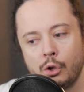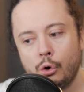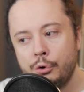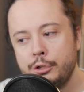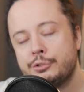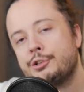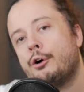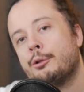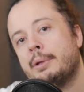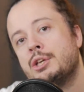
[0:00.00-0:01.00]
or use
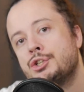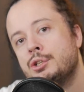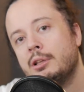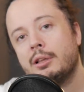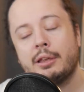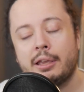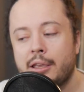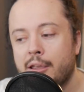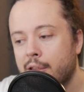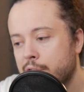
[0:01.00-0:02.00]
automation
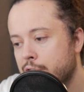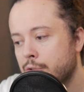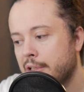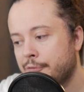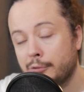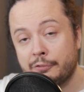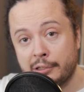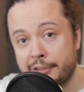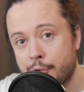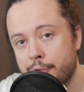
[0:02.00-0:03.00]
to
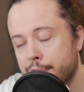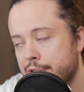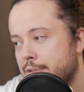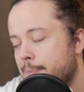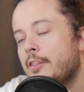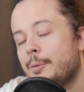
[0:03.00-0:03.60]
fulfill the orders.